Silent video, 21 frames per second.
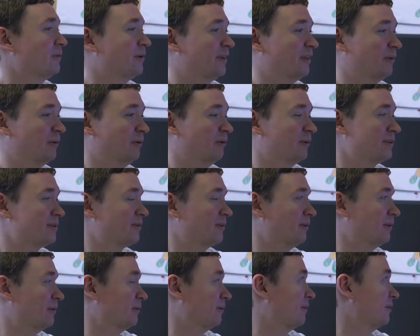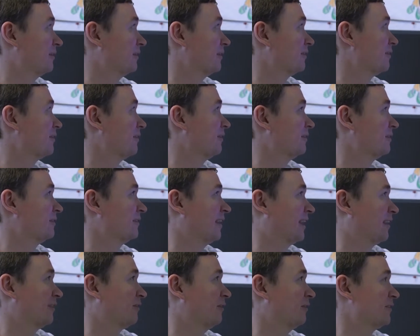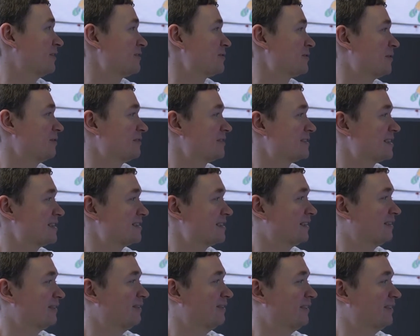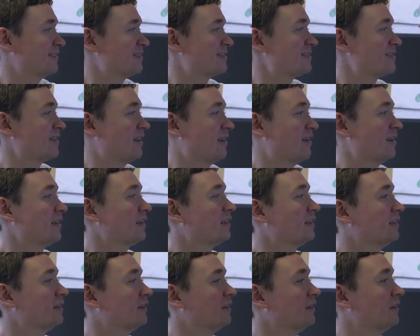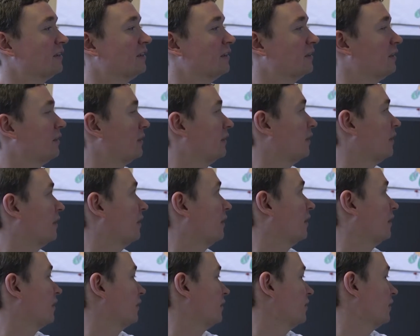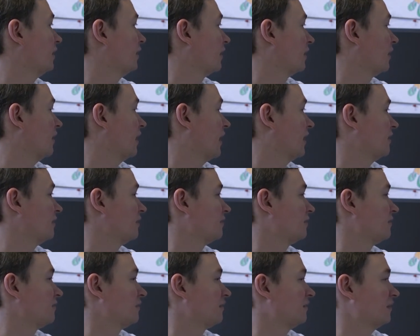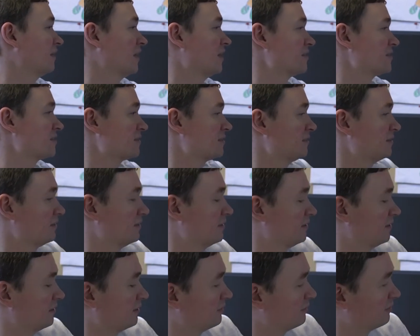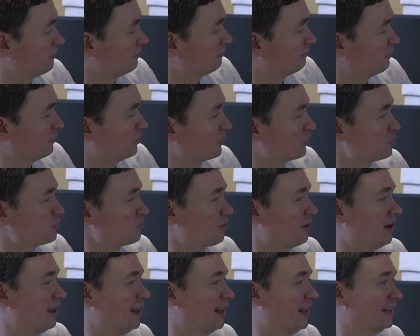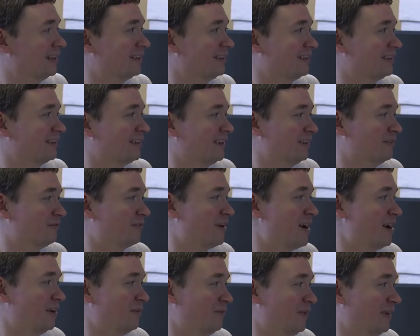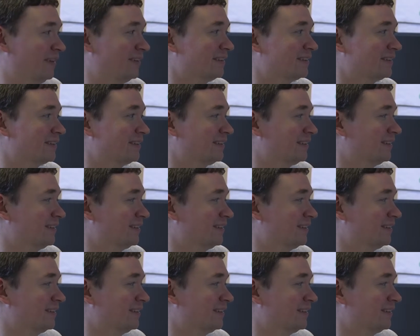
when all the services that you need start, you're gonna get this virtual environment,